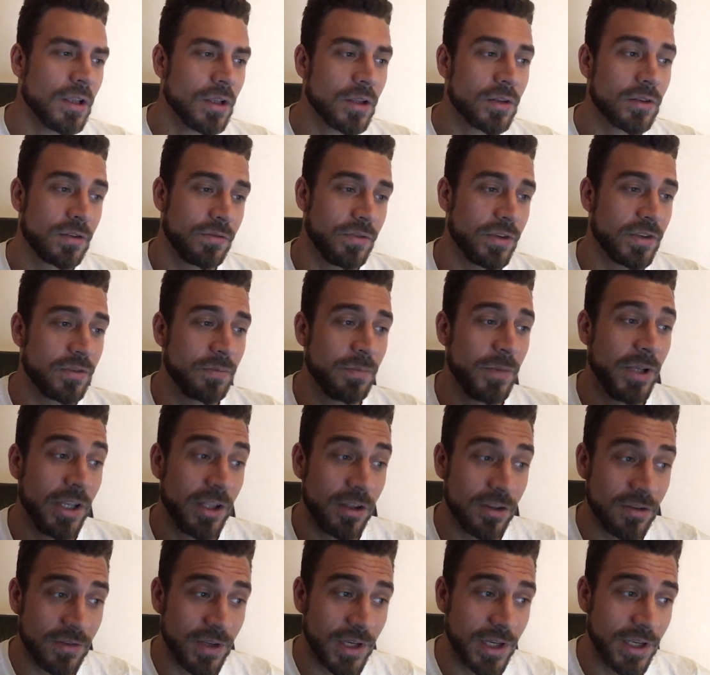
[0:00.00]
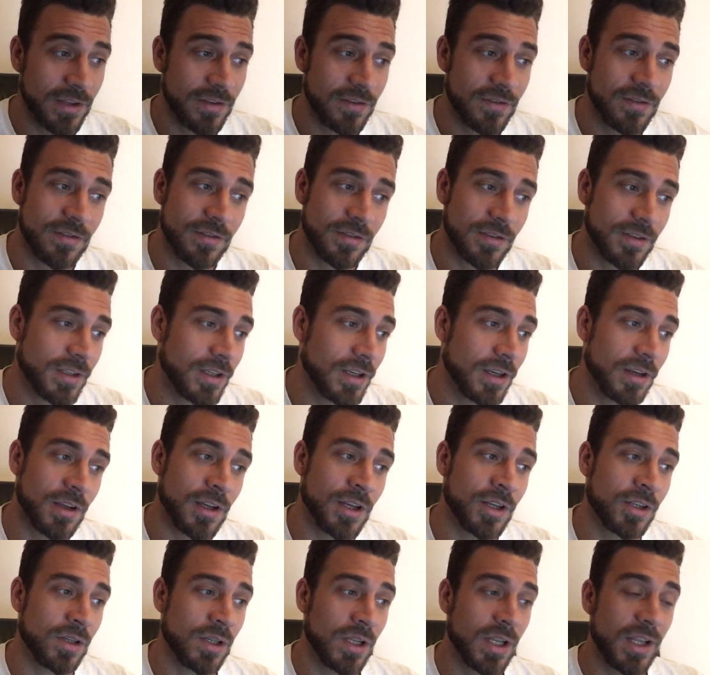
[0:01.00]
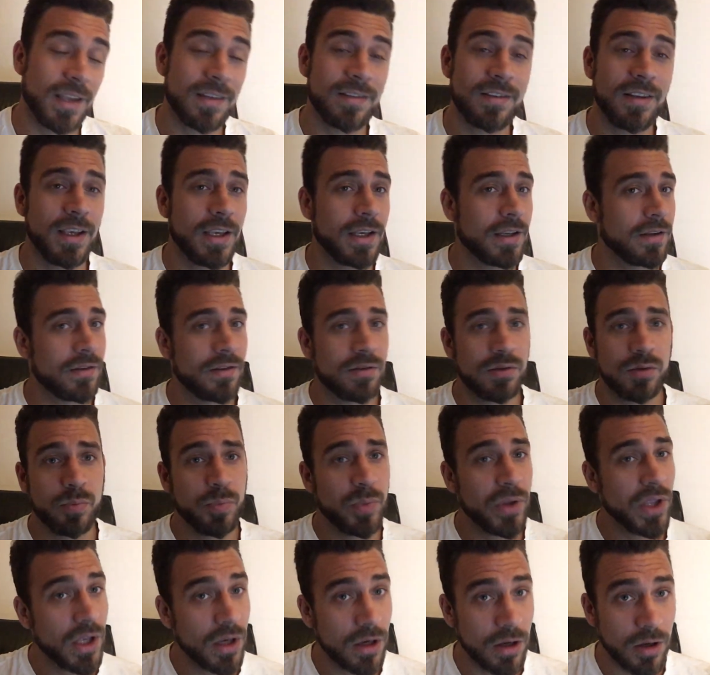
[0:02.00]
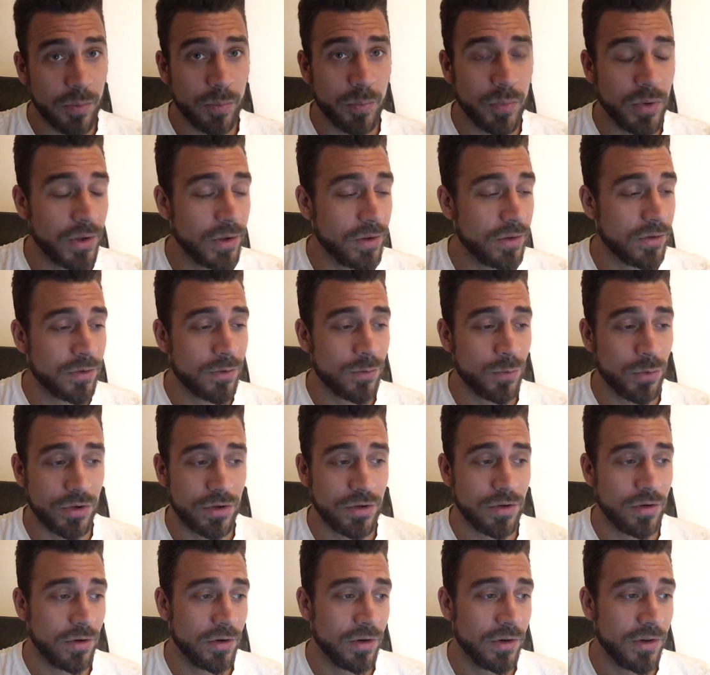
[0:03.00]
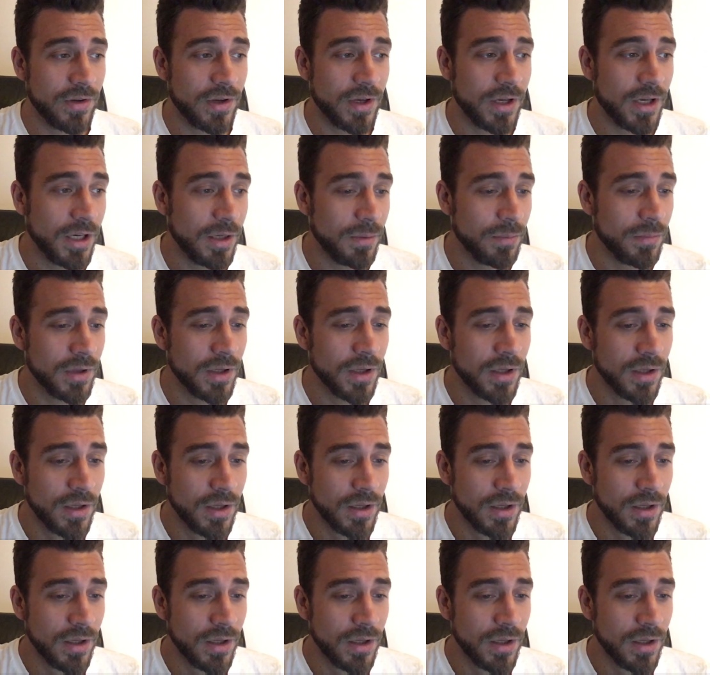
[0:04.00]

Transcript: So this means that unless he can speed up his return time,